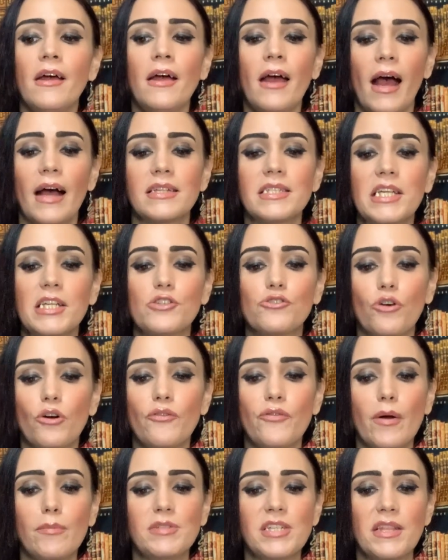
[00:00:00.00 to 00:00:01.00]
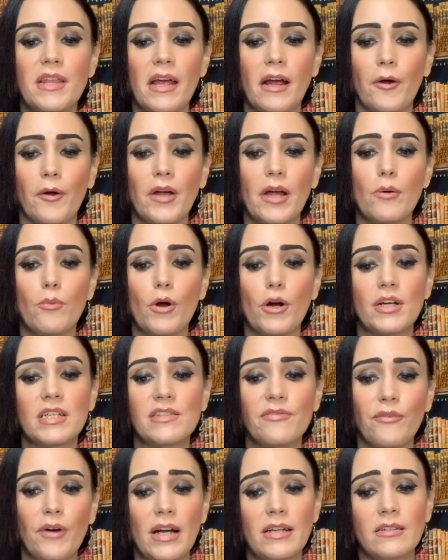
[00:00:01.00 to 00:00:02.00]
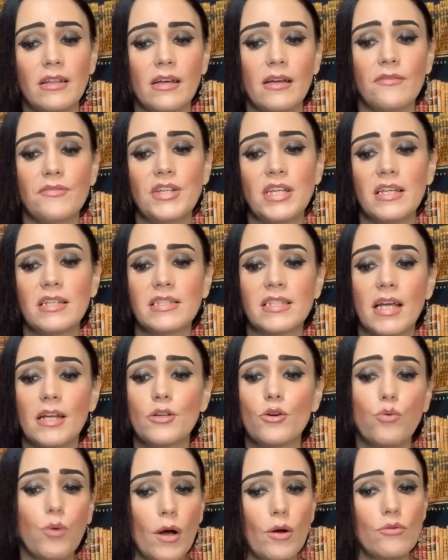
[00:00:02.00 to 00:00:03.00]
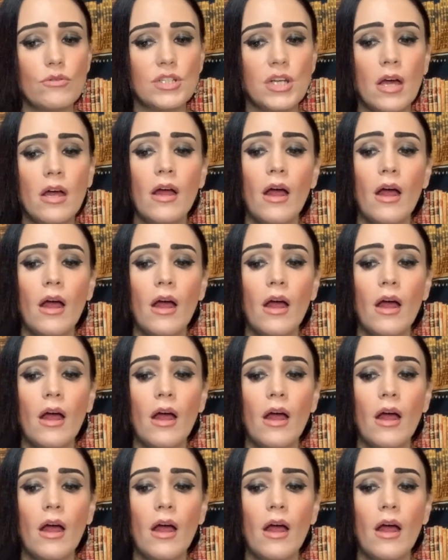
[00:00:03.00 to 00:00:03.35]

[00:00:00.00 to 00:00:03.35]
As he drove up to the area where his friend lived, he said, quote,